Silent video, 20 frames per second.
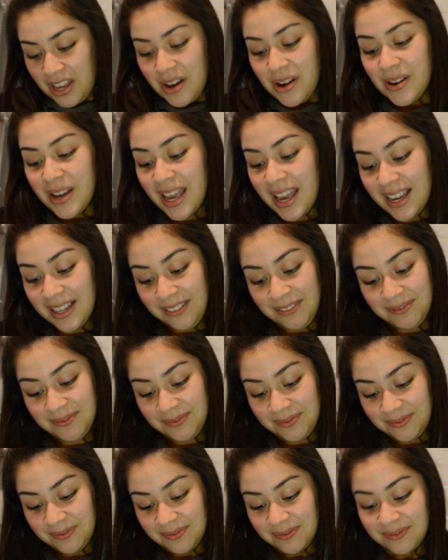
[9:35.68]
Okay.
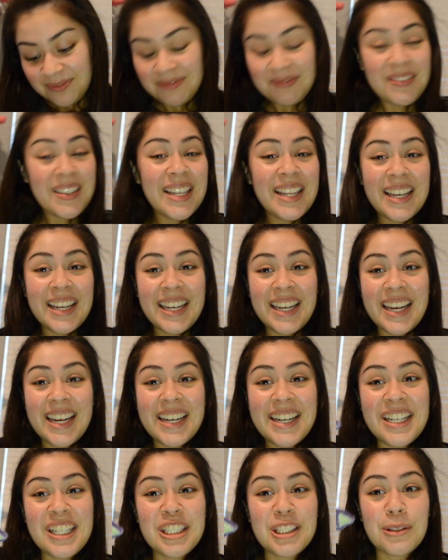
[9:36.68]

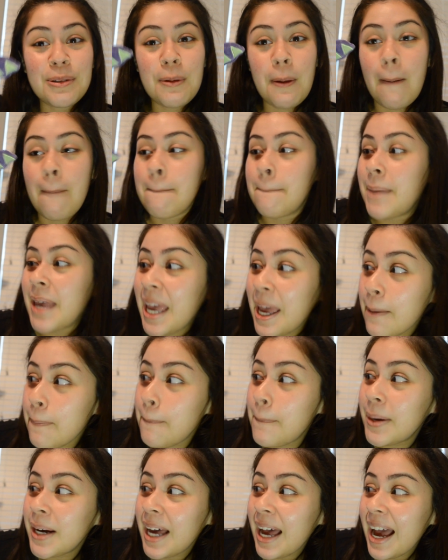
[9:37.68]
It is
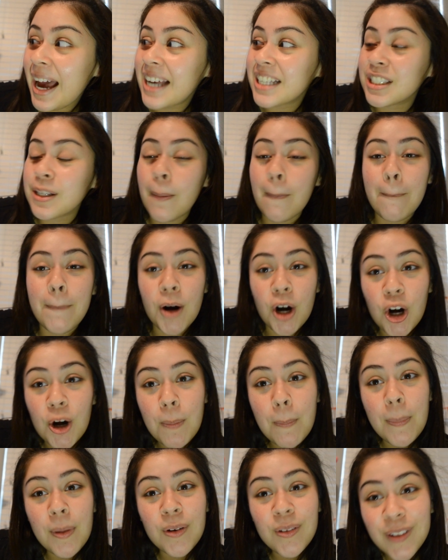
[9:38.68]
Pip as a
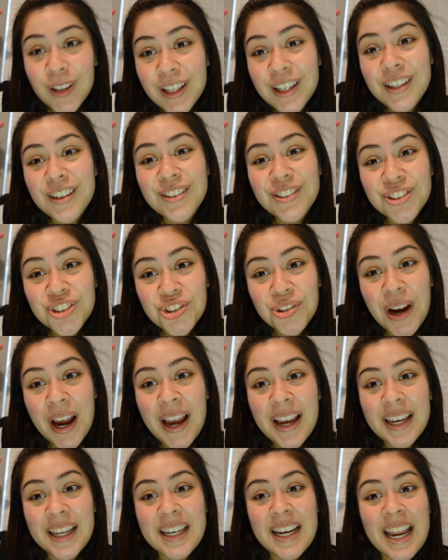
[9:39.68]
purple little
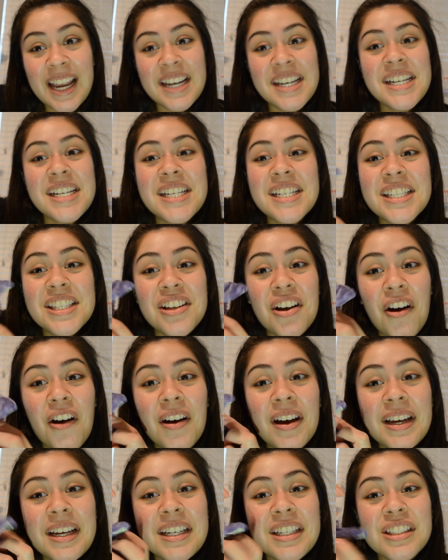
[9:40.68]
dragon, and he's
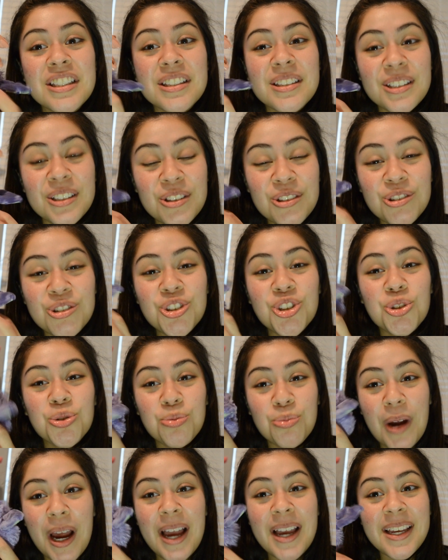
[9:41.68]
got his little
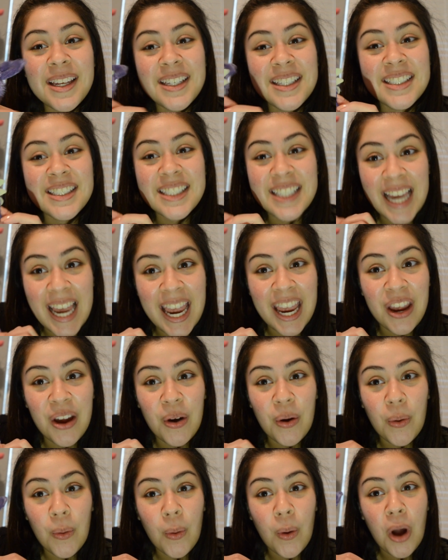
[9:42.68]
dragon
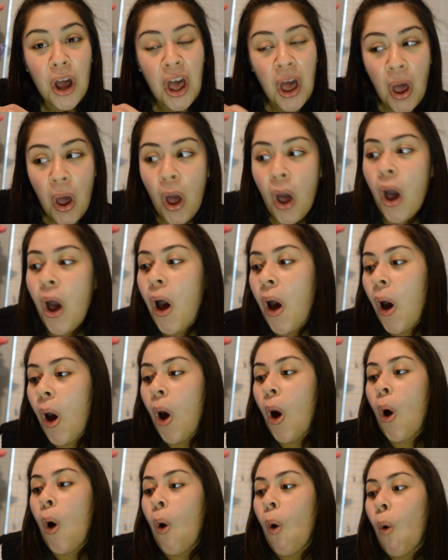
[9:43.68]
tail.
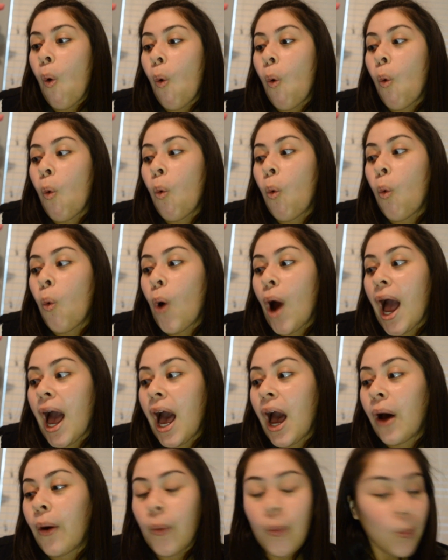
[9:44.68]

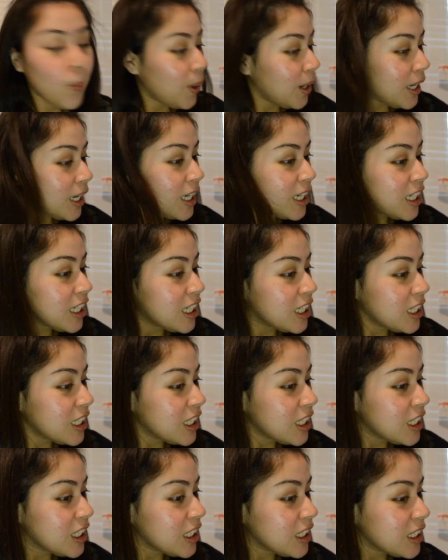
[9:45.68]
Wow.
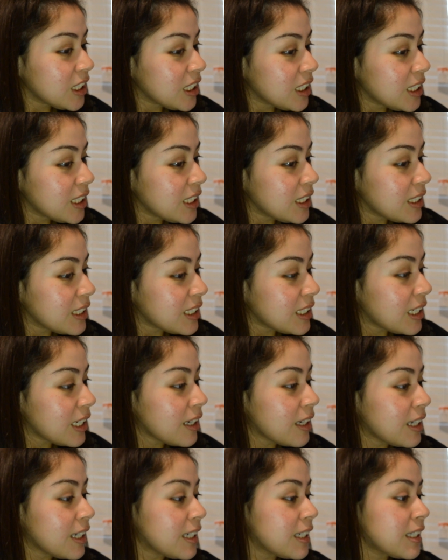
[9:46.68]

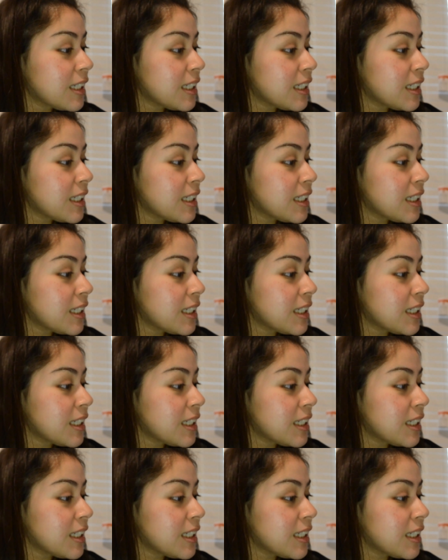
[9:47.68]
Dang.